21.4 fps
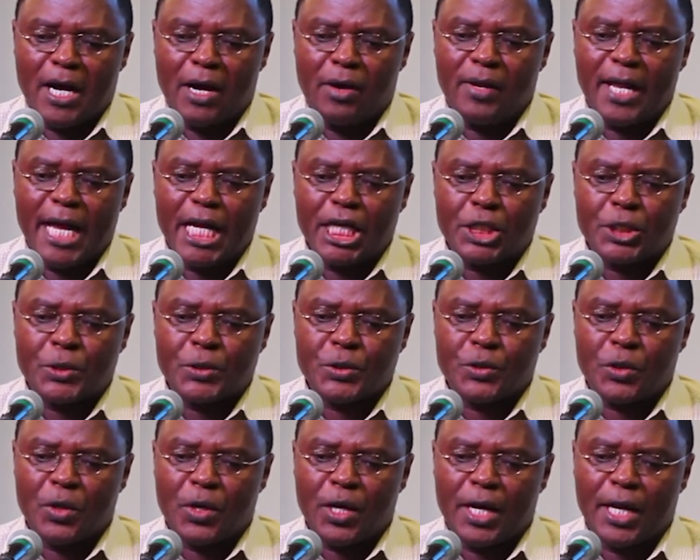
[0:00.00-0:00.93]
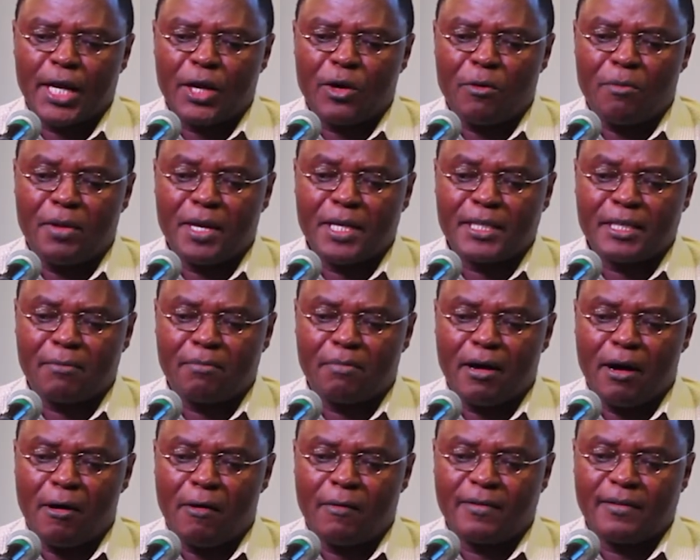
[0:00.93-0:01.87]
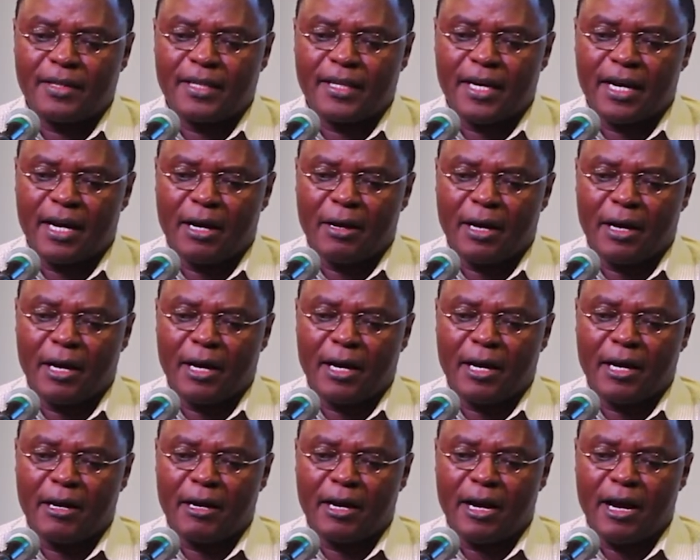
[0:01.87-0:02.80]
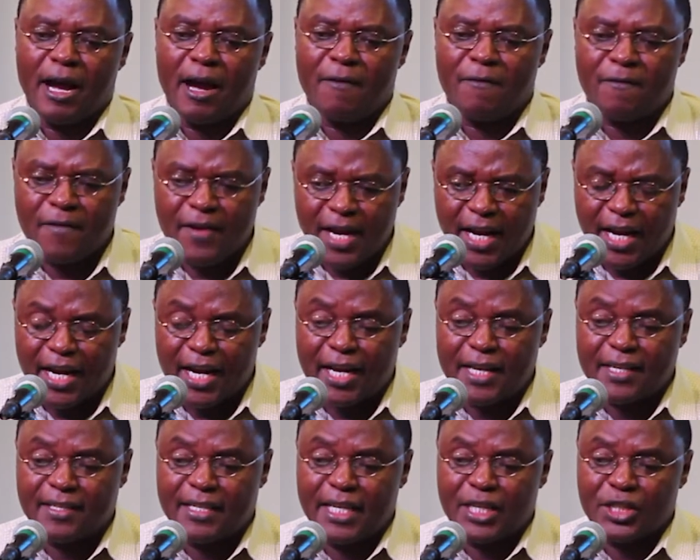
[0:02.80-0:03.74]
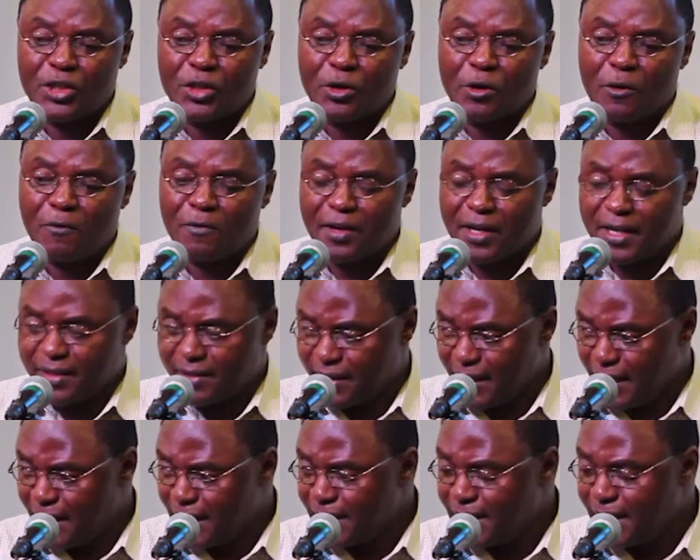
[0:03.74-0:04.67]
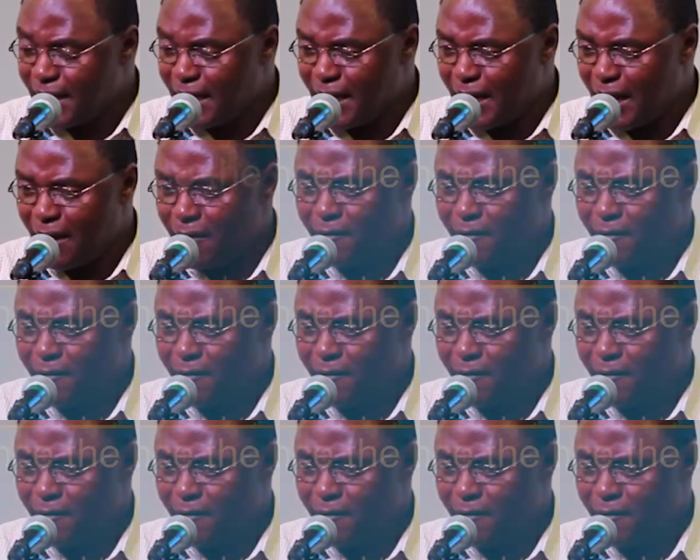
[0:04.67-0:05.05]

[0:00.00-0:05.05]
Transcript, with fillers: I'd like to talk a little bit about the Africanization of Christianity in